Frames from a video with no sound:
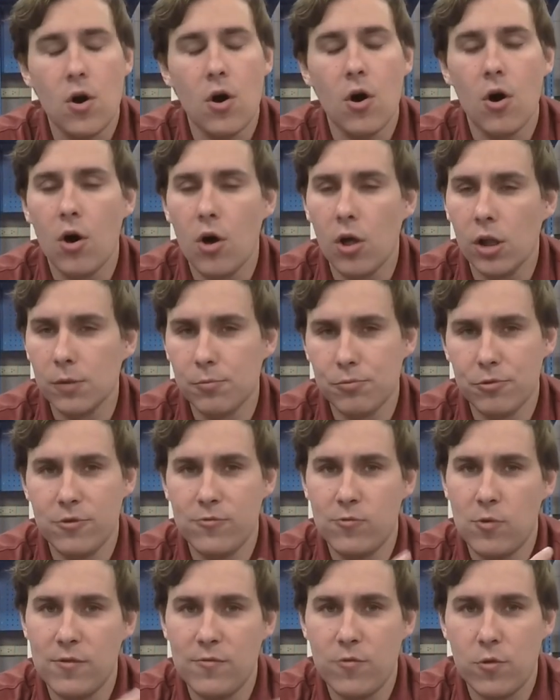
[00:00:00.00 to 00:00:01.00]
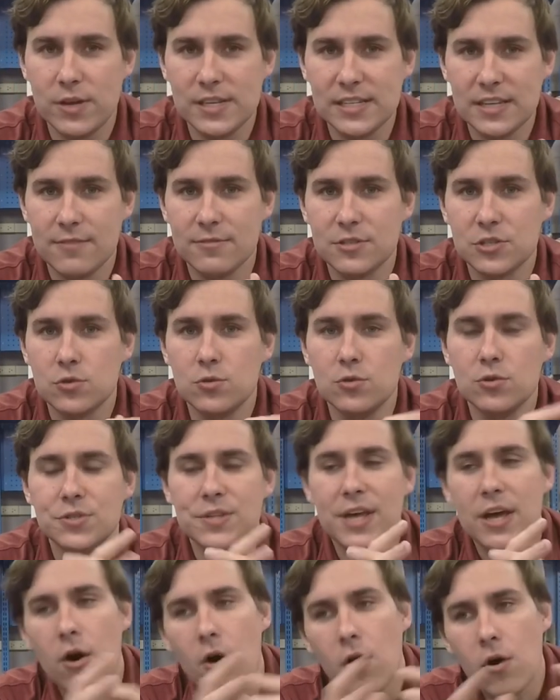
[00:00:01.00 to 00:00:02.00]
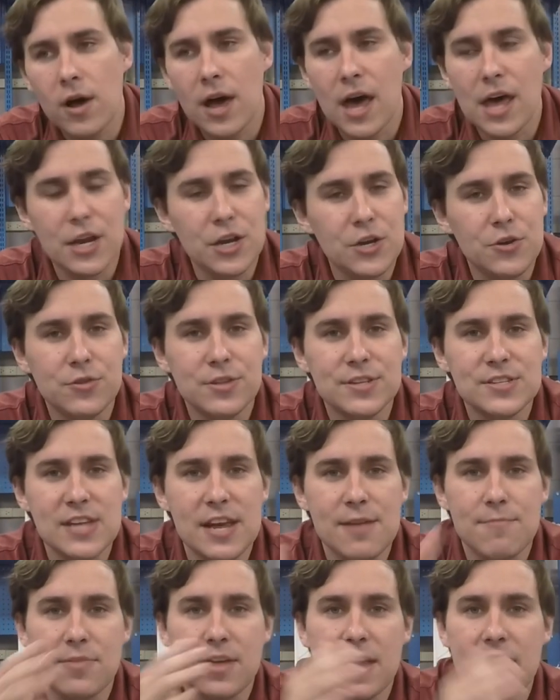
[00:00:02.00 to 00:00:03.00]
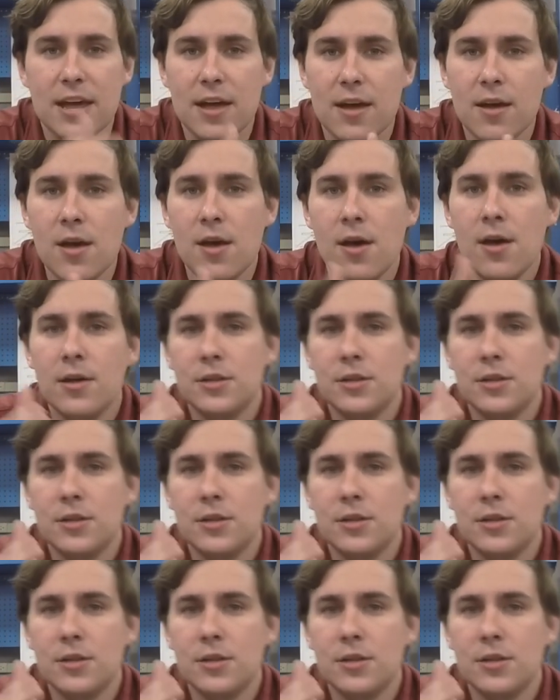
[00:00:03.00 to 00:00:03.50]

All approved 147 schools. They all kind of do the same thing,